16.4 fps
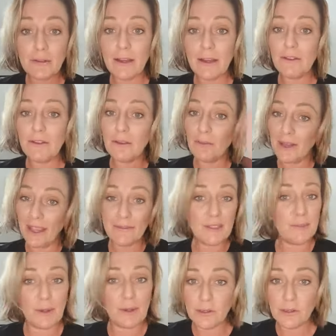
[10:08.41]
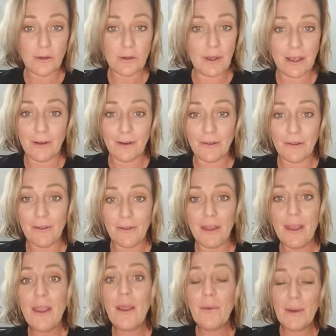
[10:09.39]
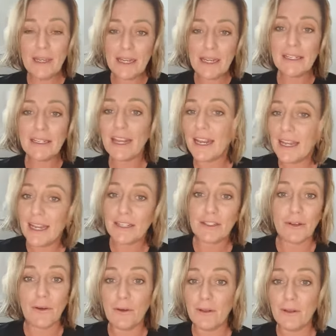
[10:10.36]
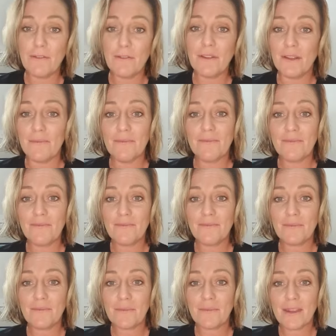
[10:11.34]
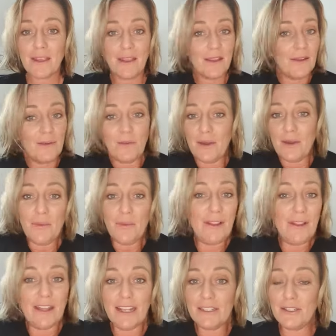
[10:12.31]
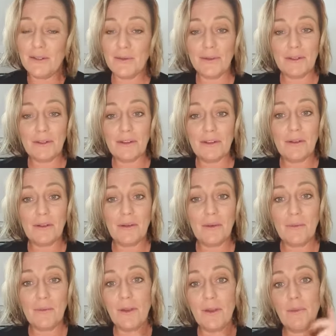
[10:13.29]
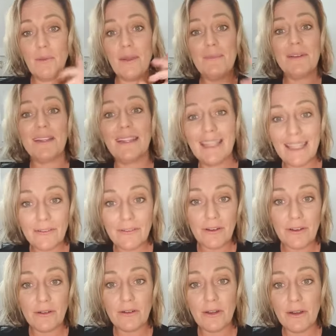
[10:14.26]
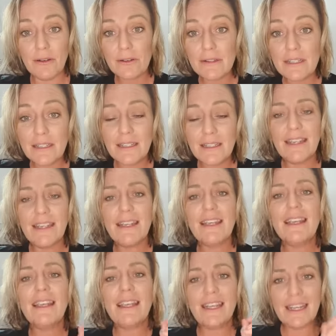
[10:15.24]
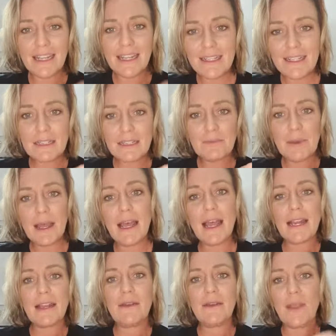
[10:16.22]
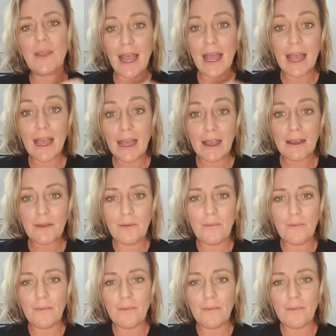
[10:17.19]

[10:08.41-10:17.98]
health, and we have spiritual health. We need to connect to all of them, whether we like to or not, whether we believe it or not. It is part, we are,